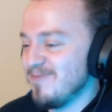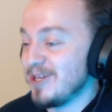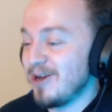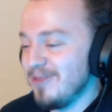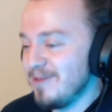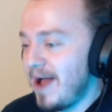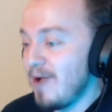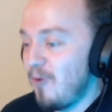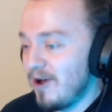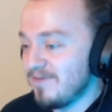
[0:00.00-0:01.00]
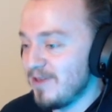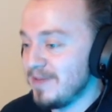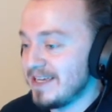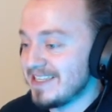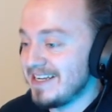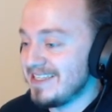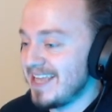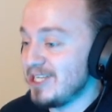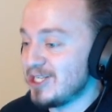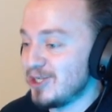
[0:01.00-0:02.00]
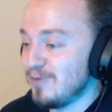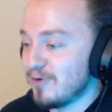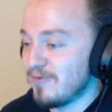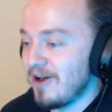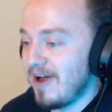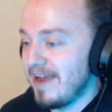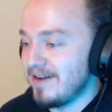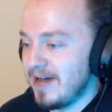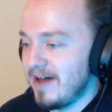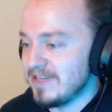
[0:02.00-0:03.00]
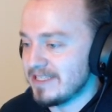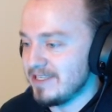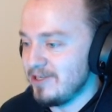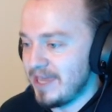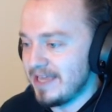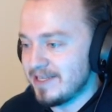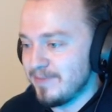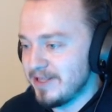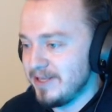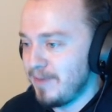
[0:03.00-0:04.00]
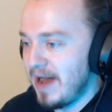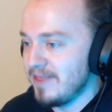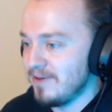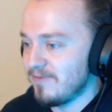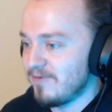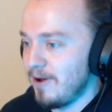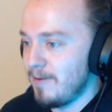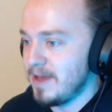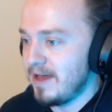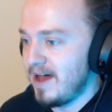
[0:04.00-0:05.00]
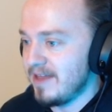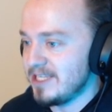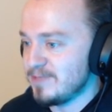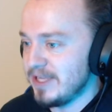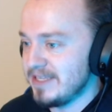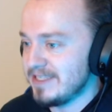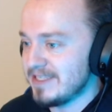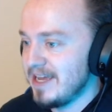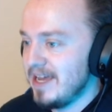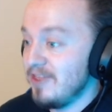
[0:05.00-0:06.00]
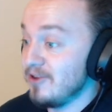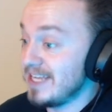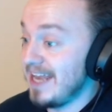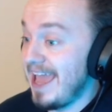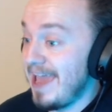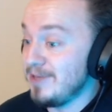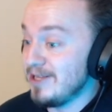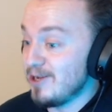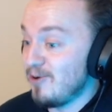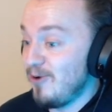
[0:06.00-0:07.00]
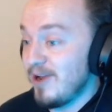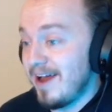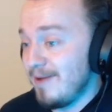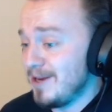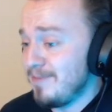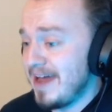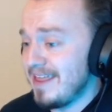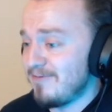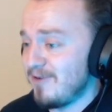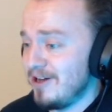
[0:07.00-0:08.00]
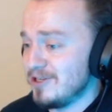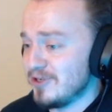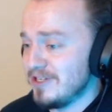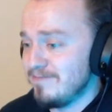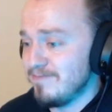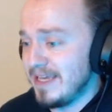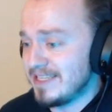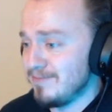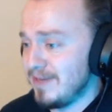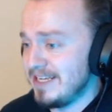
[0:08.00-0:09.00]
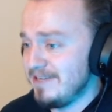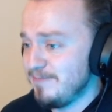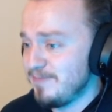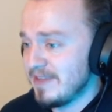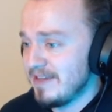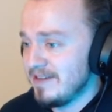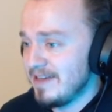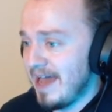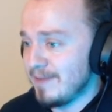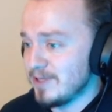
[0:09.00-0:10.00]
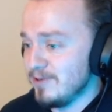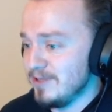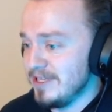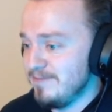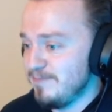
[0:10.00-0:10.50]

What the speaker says: can only buy one of them because it is a super rare item, obviously. You can't typically buy them from these places. There's an Amulet Coin. I'm going to buy that for 100. Make some money. Absolutely.